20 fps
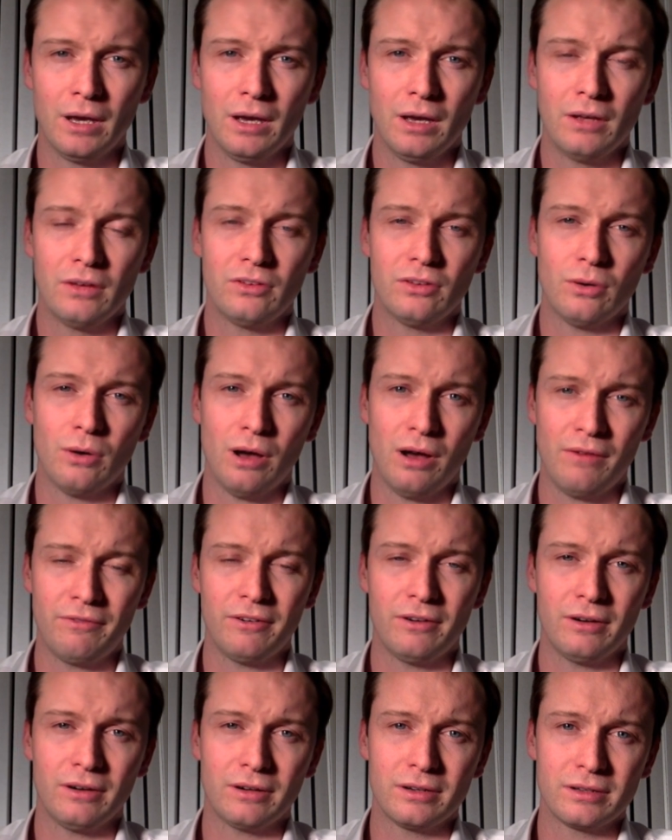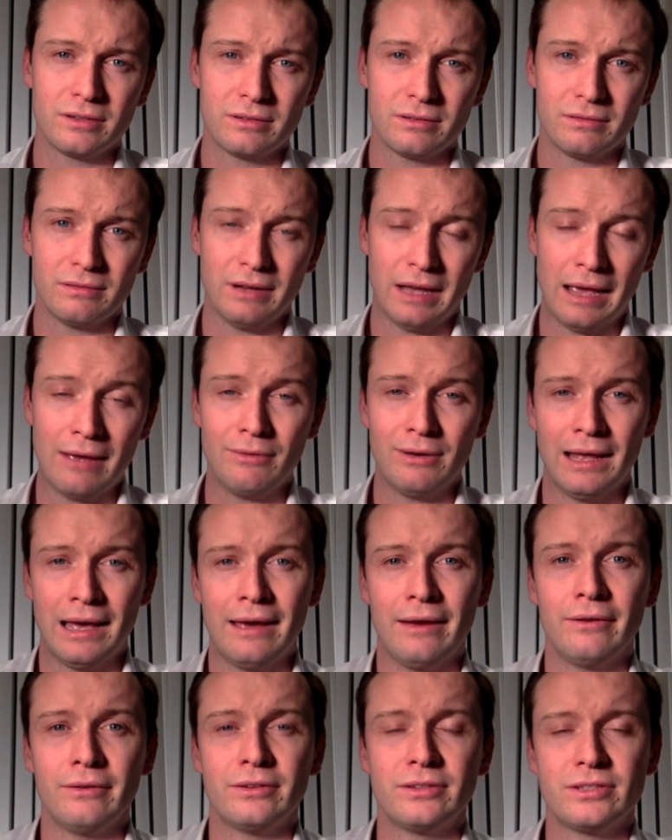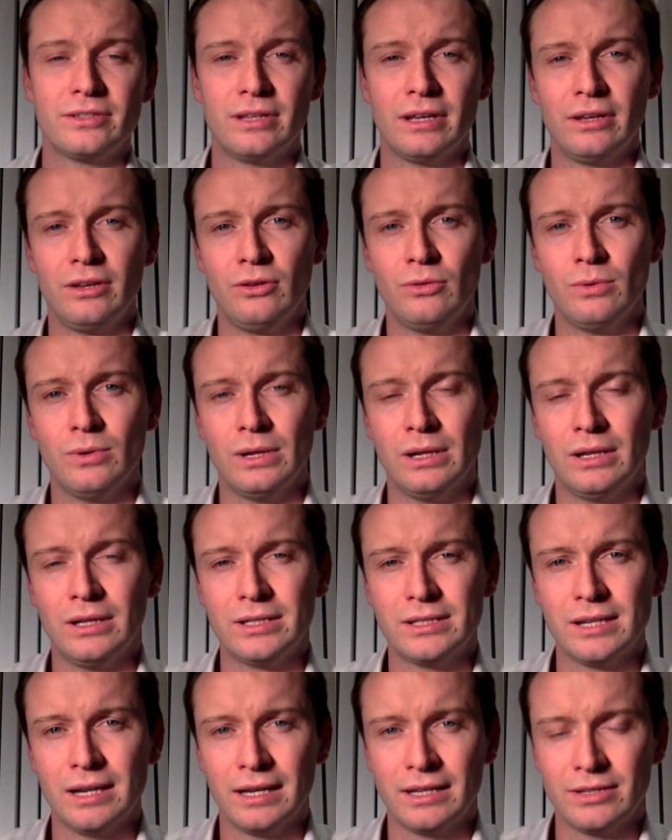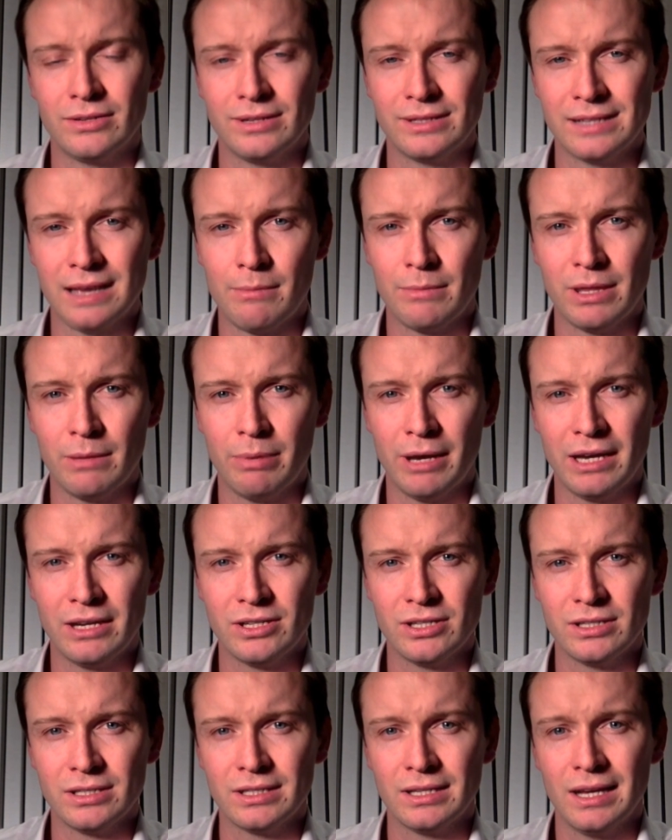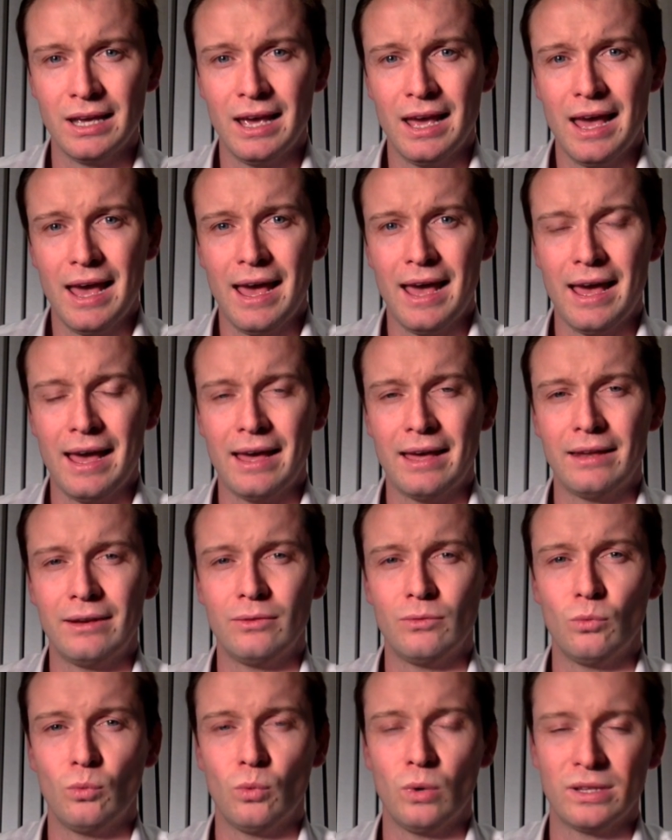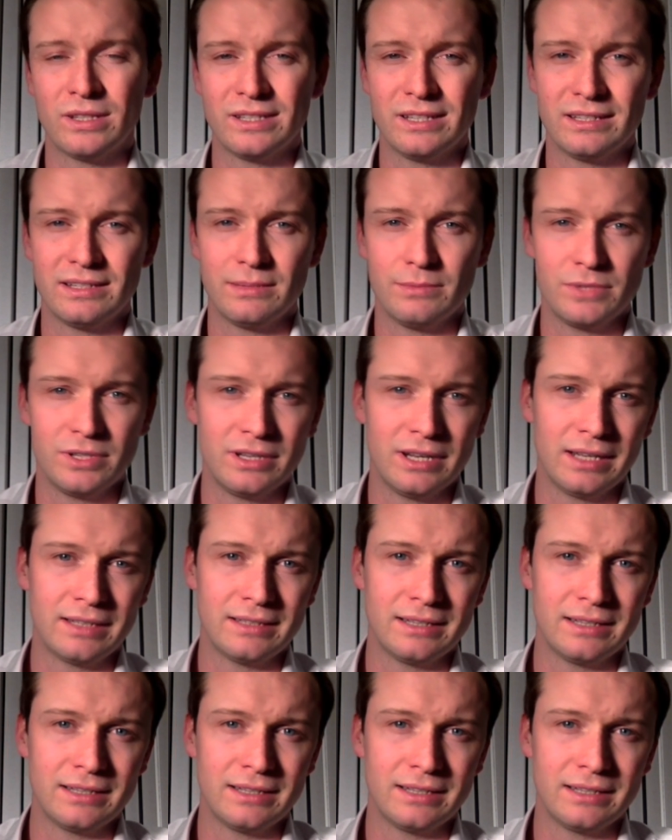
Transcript: So offer out loud that you would like to examine the patient and what systems you'd like to